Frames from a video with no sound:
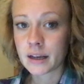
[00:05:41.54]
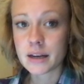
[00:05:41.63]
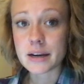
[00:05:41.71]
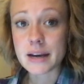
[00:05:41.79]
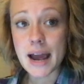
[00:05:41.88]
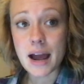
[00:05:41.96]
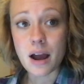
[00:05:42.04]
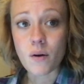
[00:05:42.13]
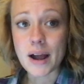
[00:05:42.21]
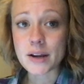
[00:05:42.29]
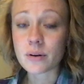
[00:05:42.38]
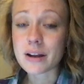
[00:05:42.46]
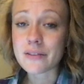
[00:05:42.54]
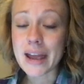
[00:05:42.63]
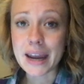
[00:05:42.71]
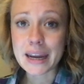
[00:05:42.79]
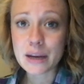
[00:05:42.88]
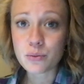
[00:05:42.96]
Now I don't have
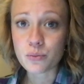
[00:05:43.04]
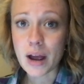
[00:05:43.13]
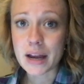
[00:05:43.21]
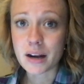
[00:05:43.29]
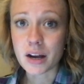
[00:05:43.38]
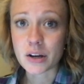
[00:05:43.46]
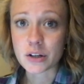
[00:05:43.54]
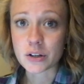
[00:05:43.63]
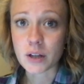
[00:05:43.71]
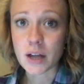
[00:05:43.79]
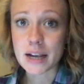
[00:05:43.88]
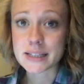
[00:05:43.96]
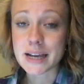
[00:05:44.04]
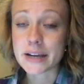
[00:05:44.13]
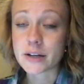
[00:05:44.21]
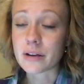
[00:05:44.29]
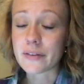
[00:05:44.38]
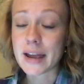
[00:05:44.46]
any red underlines, I
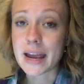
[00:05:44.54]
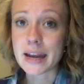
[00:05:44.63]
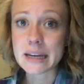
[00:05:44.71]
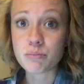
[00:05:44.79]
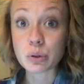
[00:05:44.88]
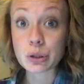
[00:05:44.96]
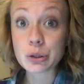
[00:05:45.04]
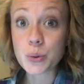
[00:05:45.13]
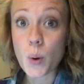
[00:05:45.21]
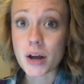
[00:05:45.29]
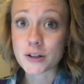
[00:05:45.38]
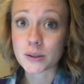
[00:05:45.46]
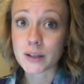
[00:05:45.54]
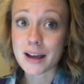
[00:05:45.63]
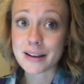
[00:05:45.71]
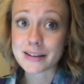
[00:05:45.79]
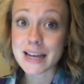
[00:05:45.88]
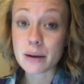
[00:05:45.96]
don't have any blue
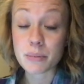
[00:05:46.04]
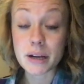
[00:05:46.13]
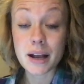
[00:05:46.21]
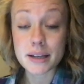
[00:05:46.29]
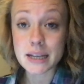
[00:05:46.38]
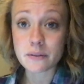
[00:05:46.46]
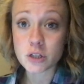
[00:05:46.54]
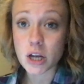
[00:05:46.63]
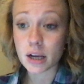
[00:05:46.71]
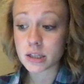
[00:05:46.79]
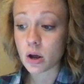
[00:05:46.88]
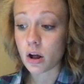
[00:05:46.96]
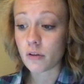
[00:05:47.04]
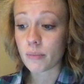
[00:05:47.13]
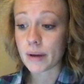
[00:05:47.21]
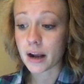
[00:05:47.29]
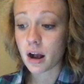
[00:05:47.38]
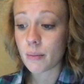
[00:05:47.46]
underlines, and because I've checked all of my
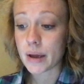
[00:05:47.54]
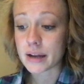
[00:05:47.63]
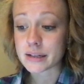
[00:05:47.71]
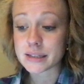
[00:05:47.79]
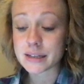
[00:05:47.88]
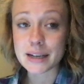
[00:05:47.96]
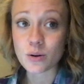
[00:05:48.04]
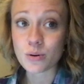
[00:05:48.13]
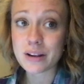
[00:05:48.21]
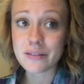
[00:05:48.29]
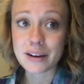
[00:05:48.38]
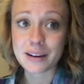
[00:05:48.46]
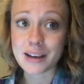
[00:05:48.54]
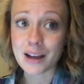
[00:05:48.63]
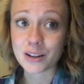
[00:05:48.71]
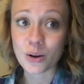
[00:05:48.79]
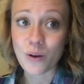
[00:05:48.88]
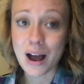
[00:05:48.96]
comments, I don't have any
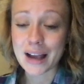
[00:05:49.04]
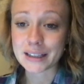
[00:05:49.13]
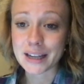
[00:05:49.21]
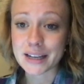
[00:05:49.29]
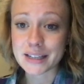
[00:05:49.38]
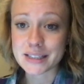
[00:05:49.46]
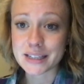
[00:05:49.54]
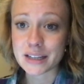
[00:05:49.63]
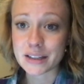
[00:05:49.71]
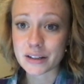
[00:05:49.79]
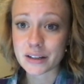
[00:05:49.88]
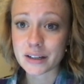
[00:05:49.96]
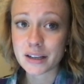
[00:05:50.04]
yellow highlights either.